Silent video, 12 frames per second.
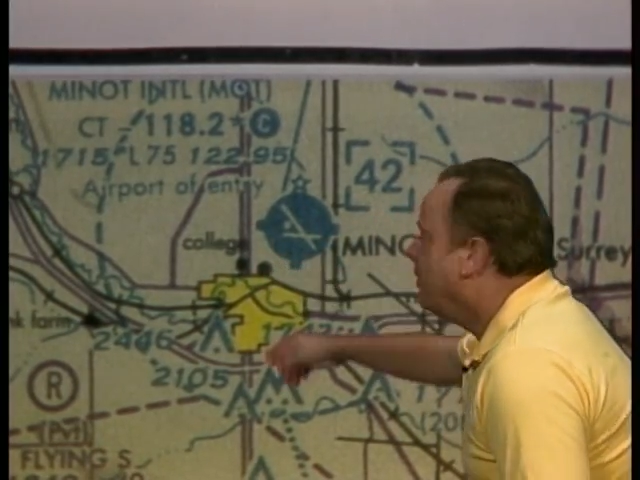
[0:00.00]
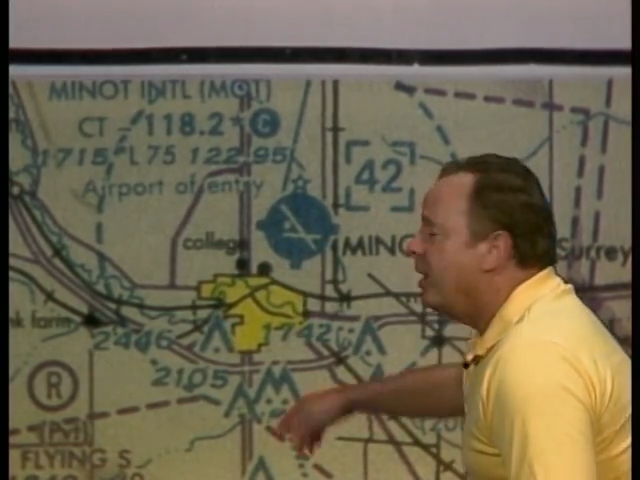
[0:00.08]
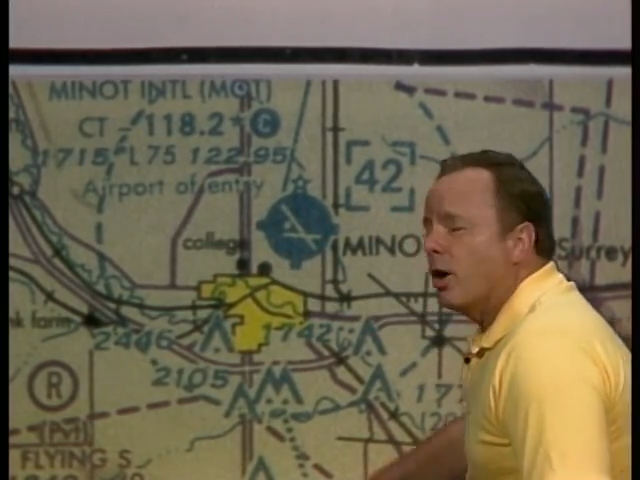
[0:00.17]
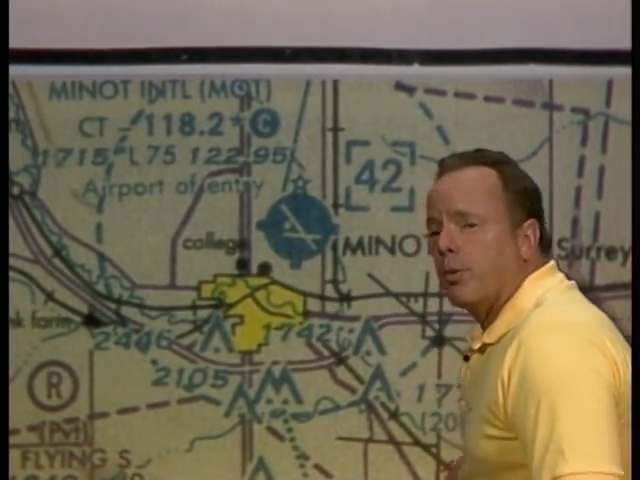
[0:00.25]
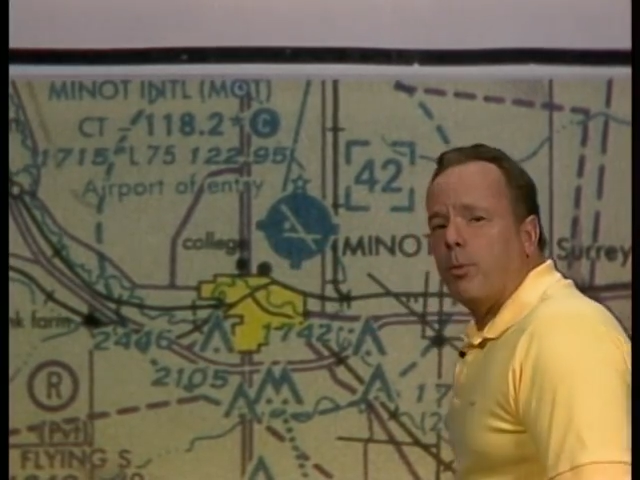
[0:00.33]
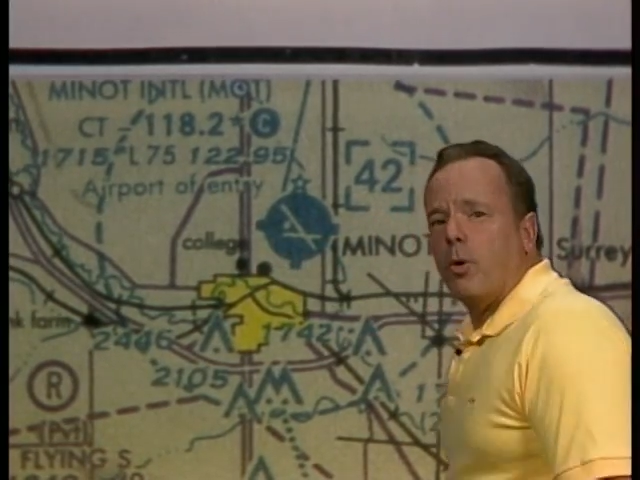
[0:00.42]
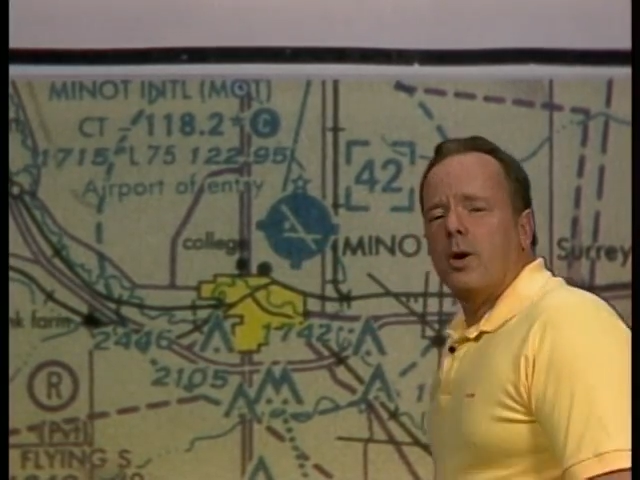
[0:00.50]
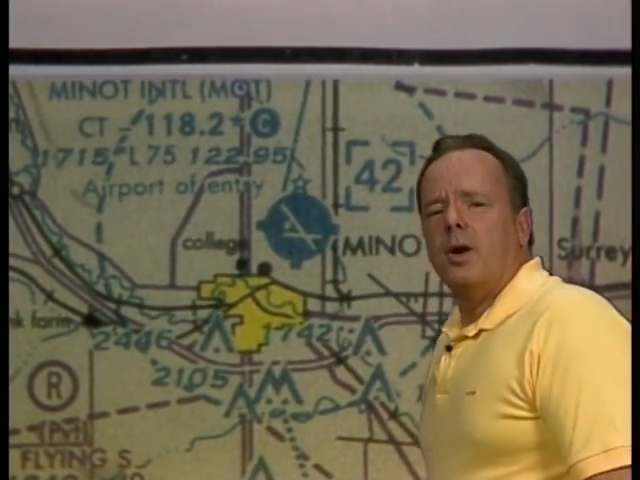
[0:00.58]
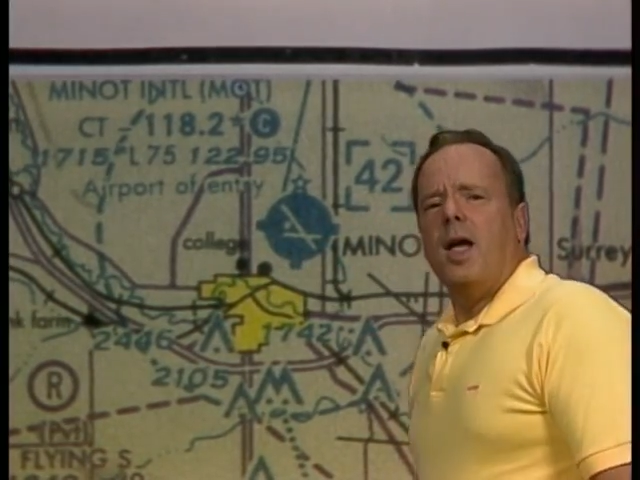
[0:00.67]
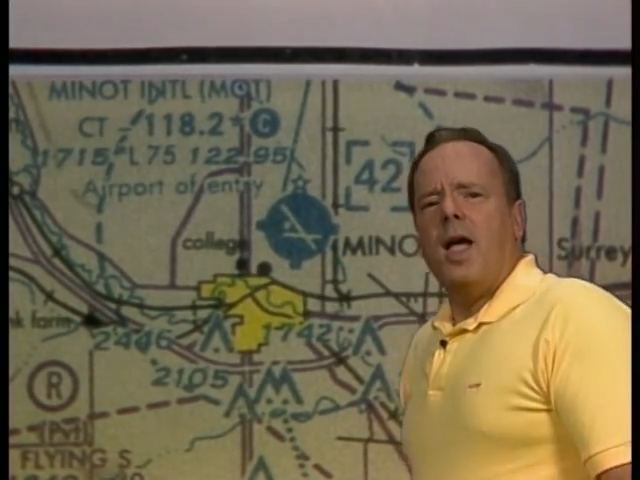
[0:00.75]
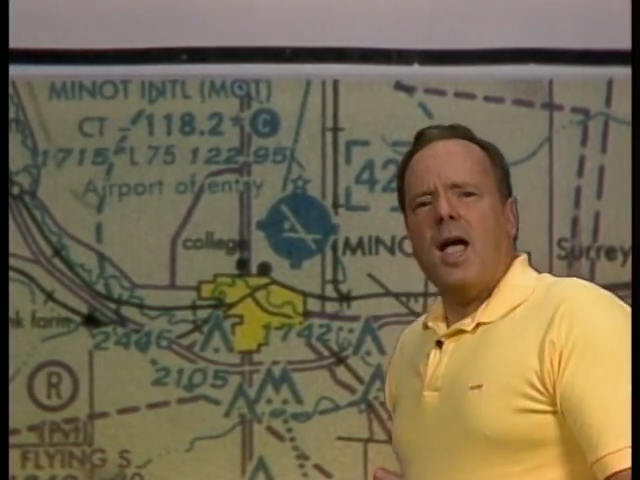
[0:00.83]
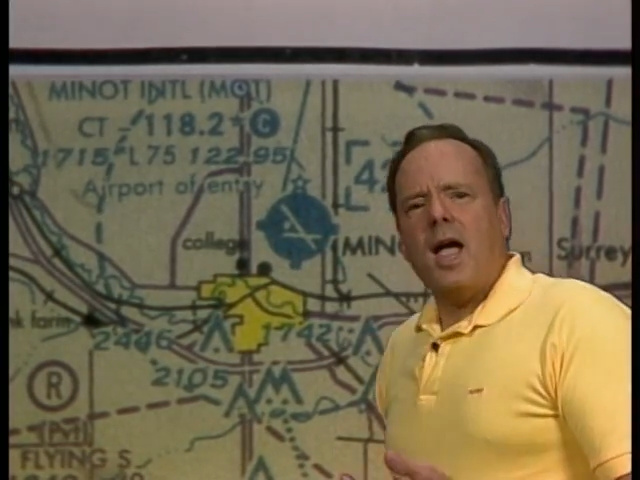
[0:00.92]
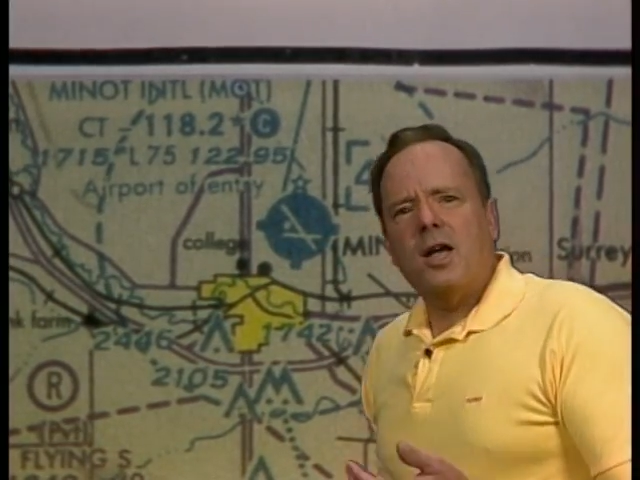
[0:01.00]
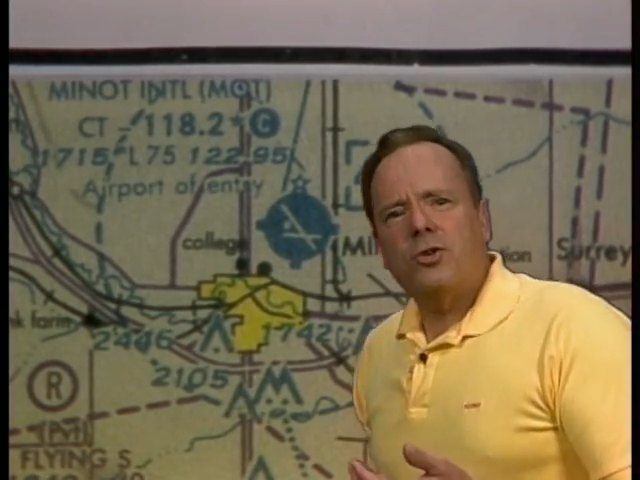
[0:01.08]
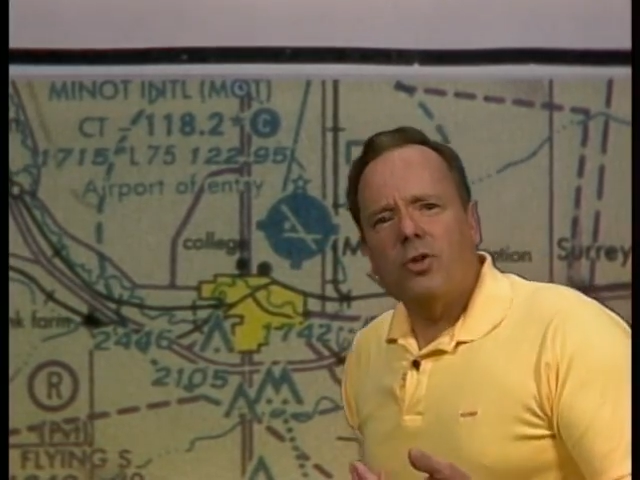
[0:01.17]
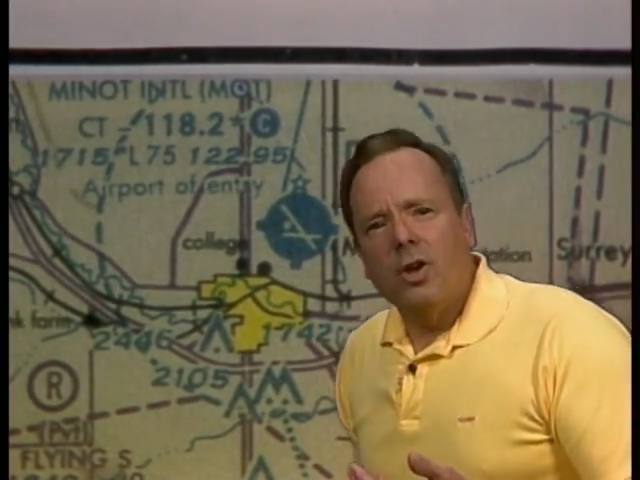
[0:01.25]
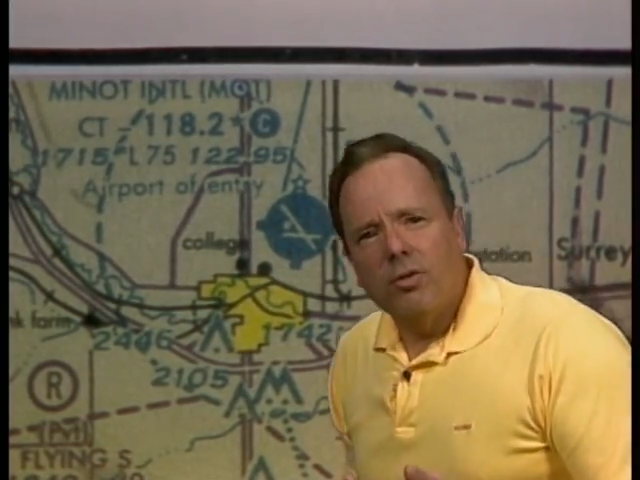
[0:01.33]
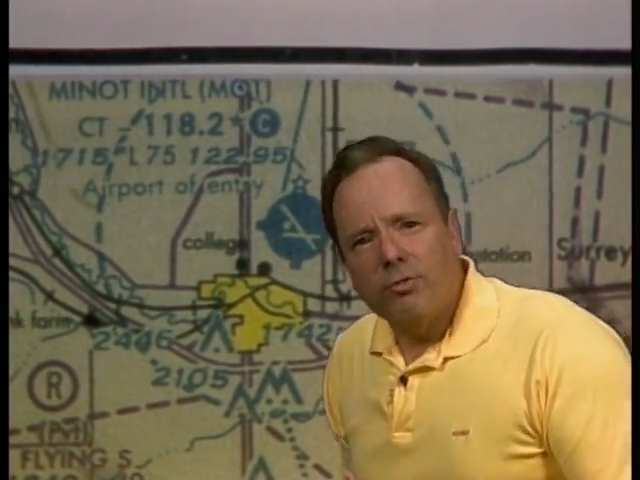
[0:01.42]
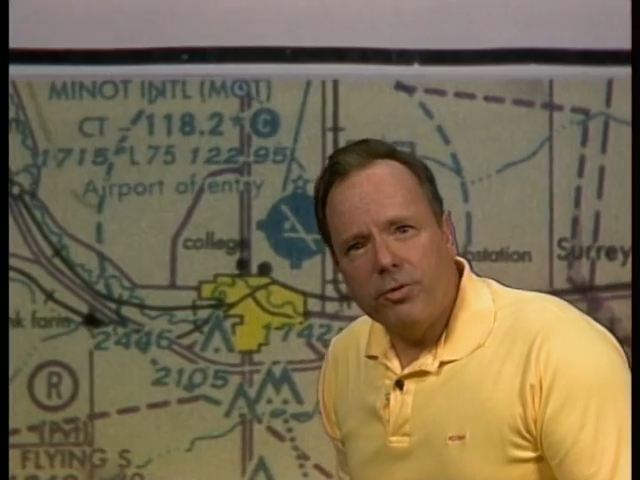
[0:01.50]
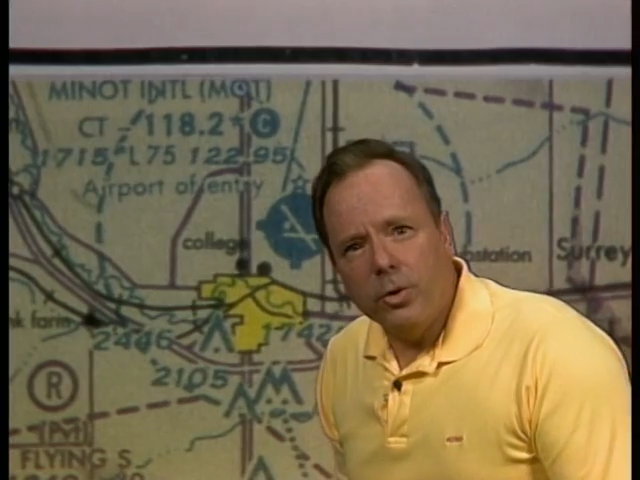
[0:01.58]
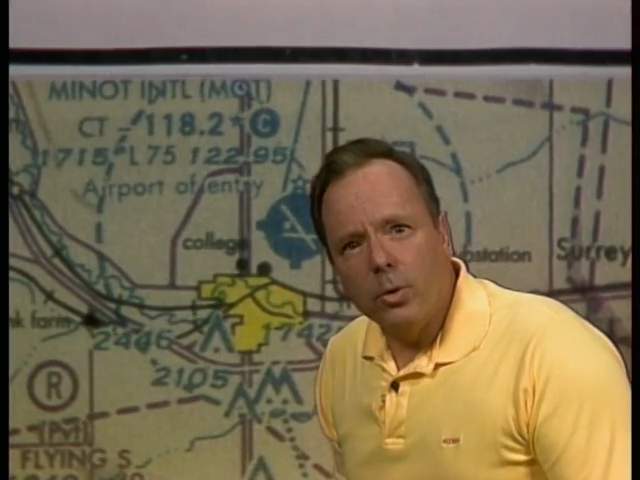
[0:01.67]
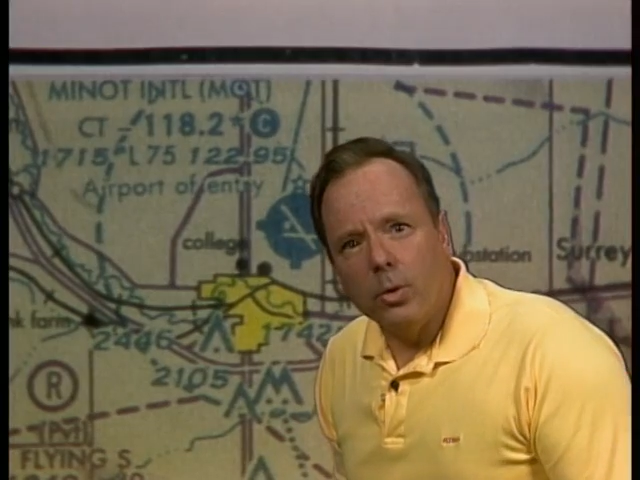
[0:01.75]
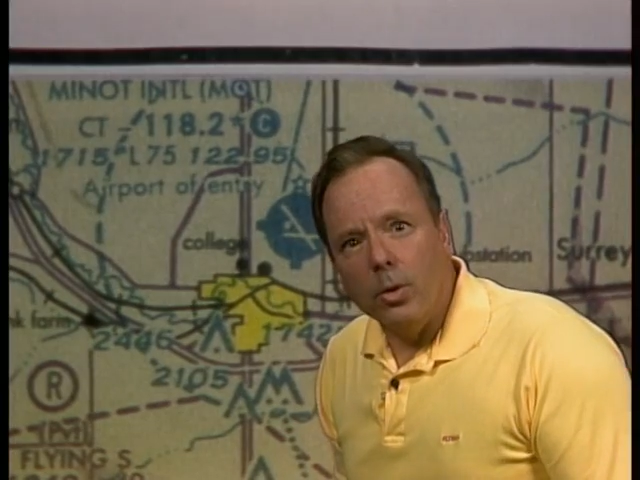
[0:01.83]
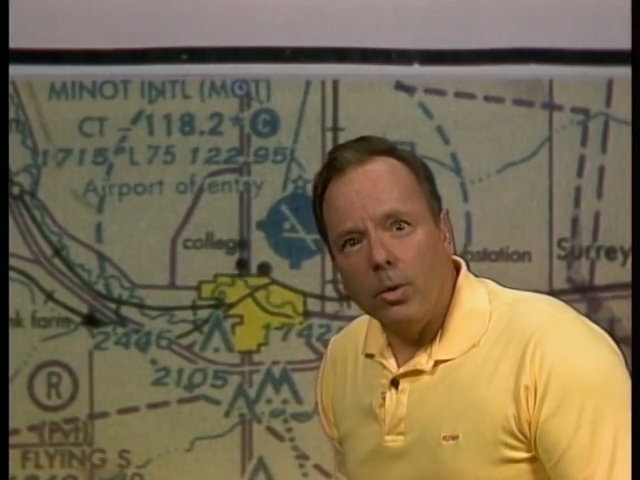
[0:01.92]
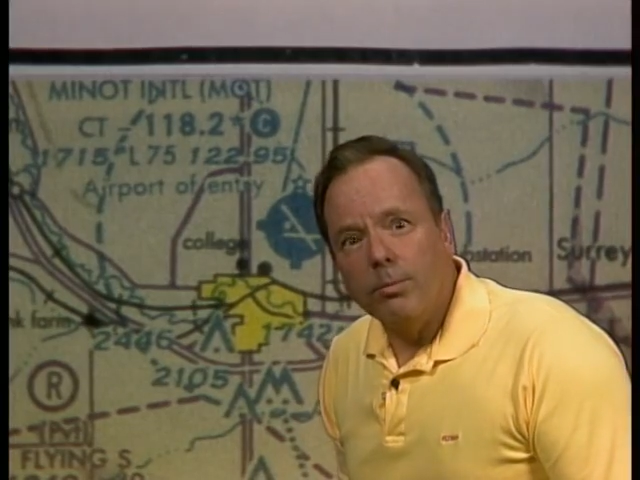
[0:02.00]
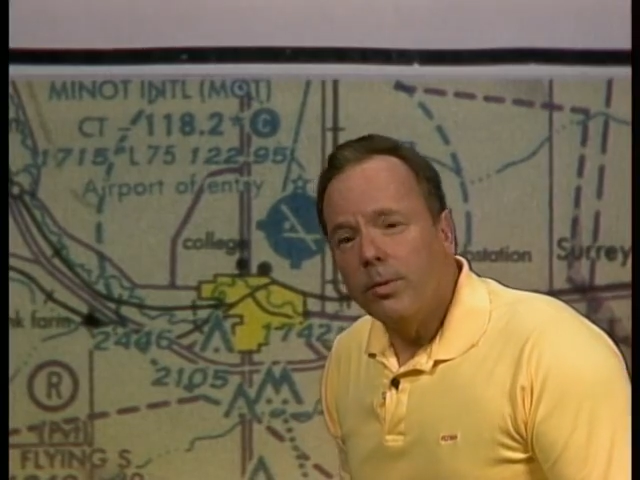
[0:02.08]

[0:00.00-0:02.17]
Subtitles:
the airport has fuel.